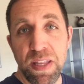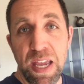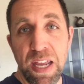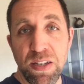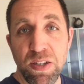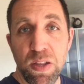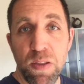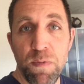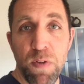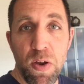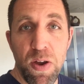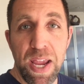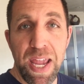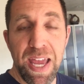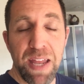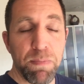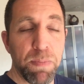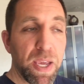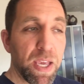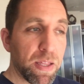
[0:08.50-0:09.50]
stay till the very
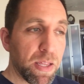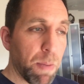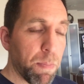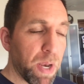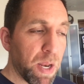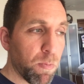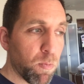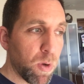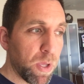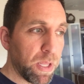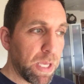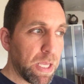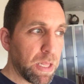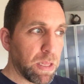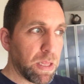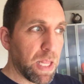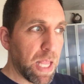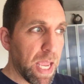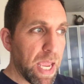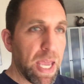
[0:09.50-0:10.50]
end because I'm going to really
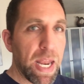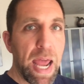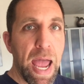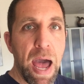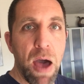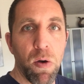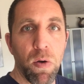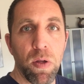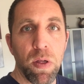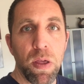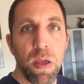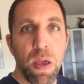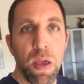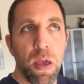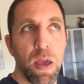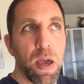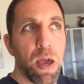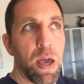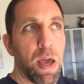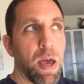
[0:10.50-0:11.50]
lay it out,
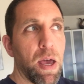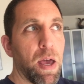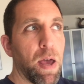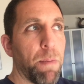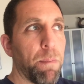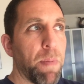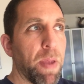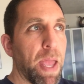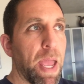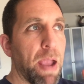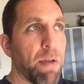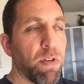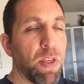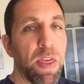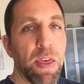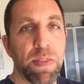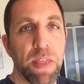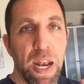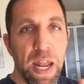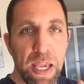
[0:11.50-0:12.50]

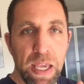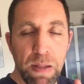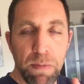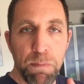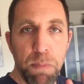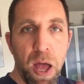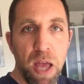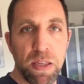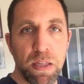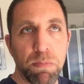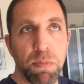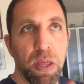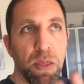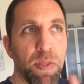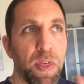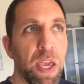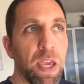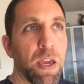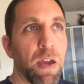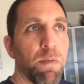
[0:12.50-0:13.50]
everything that I can possibly
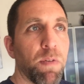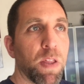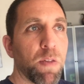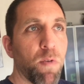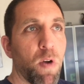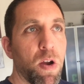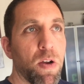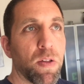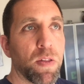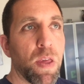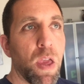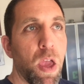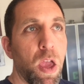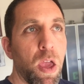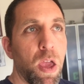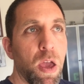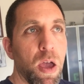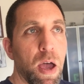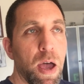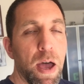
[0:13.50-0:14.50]
think of as far as
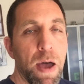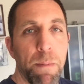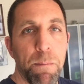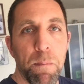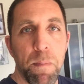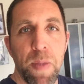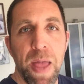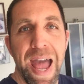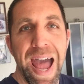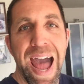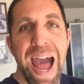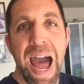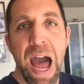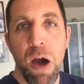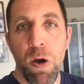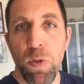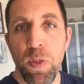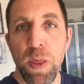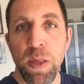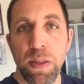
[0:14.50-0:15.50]

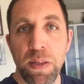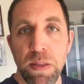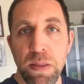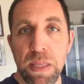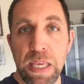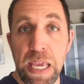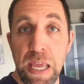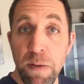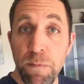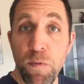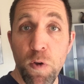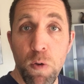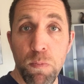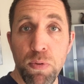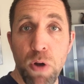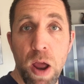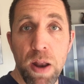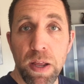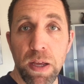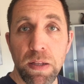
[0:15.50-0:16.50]
how the info
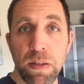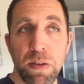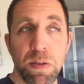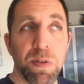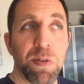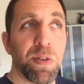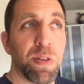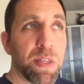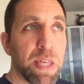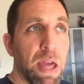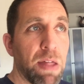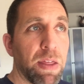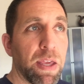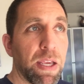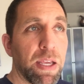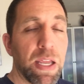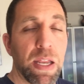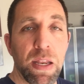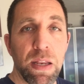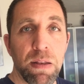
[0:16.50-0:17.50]
product
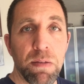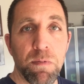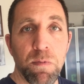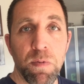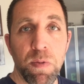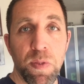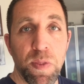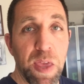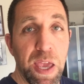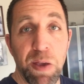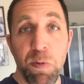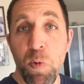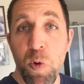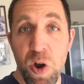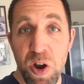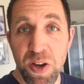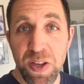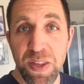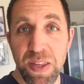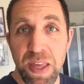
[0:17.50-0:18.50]
selling thing
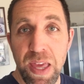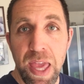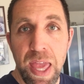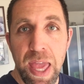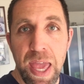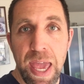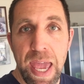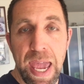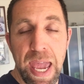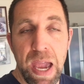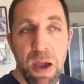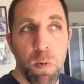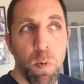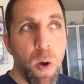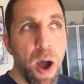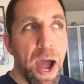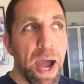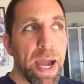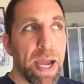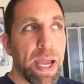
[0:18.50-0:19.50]
works and
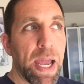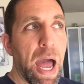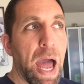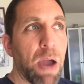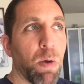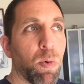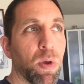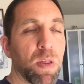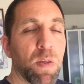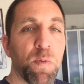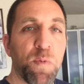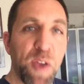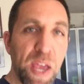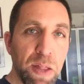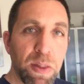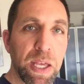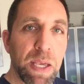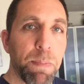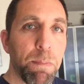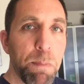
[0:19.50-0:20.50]
why I was
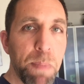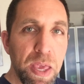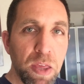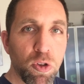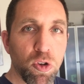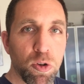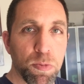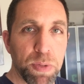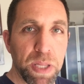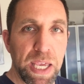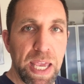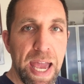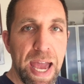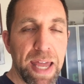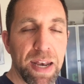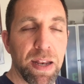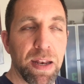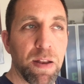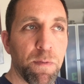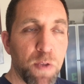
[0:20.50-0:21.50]
failing miserably
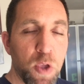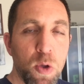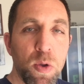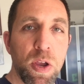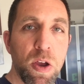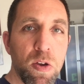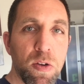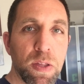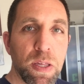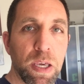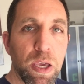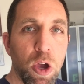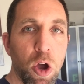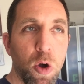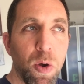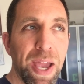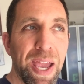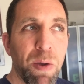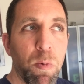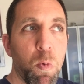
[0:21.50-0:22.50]
at it a few years
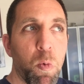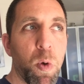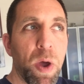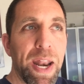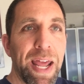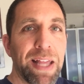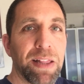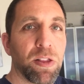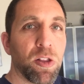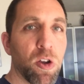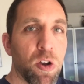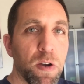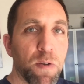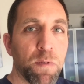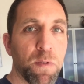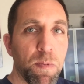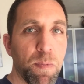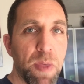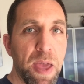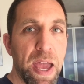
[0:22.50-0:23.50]
ago and what I
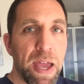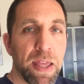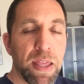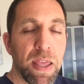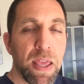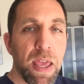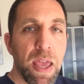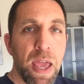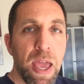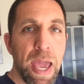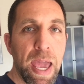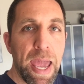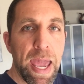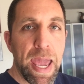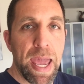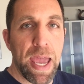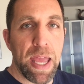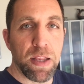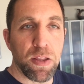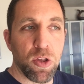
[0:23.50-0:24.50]
learned from that.
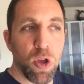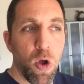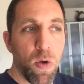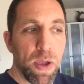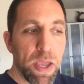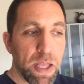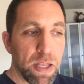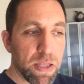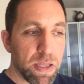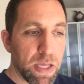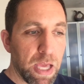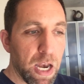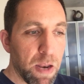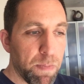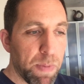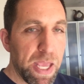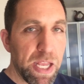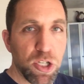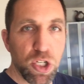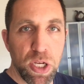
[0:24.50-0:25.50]
And so it's going
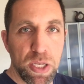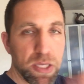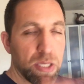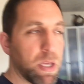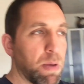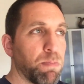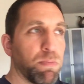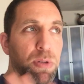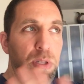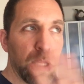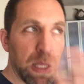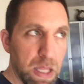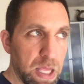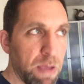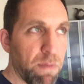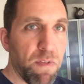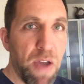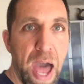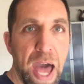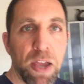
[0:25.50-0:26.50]
to be just
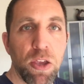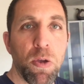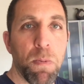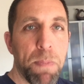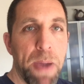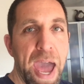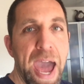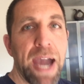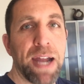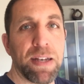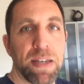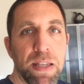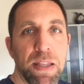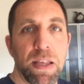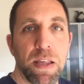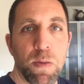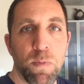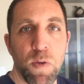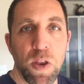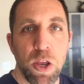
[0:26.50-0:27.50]
completely value packed in
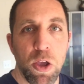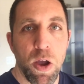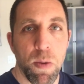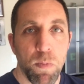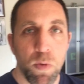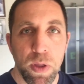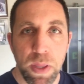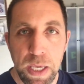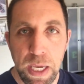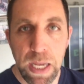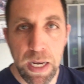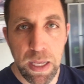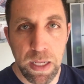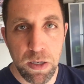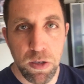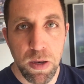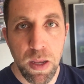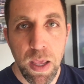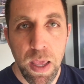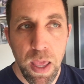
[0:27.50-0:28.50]
this video. I'm really going
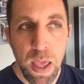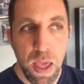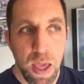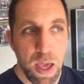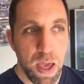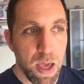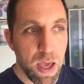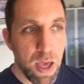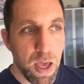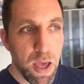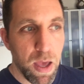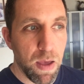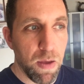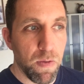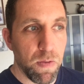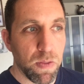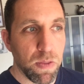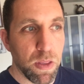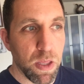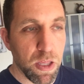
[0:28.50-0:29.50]
to
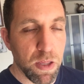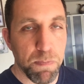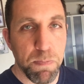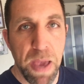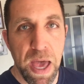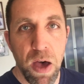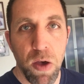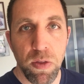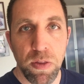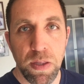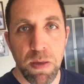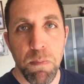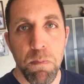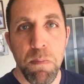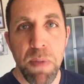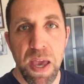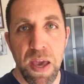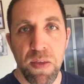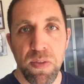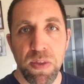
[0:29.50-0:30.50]
dispel
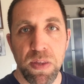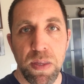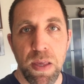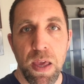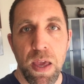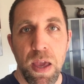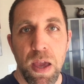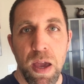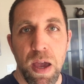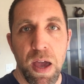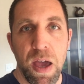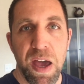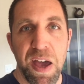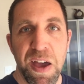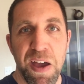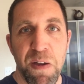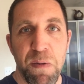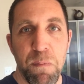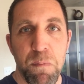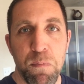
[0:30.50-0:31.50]
some myths
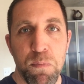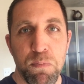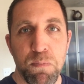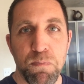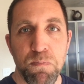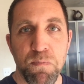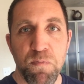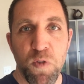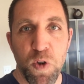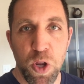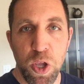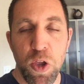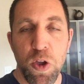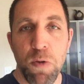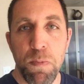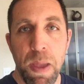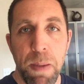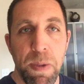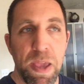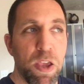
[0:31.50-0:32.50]
for
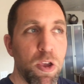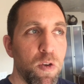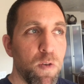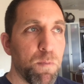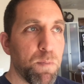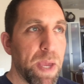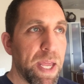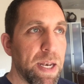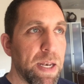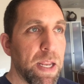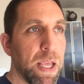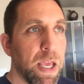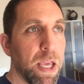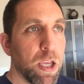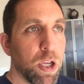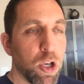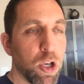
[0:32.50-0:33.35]
you. Maybe you've been,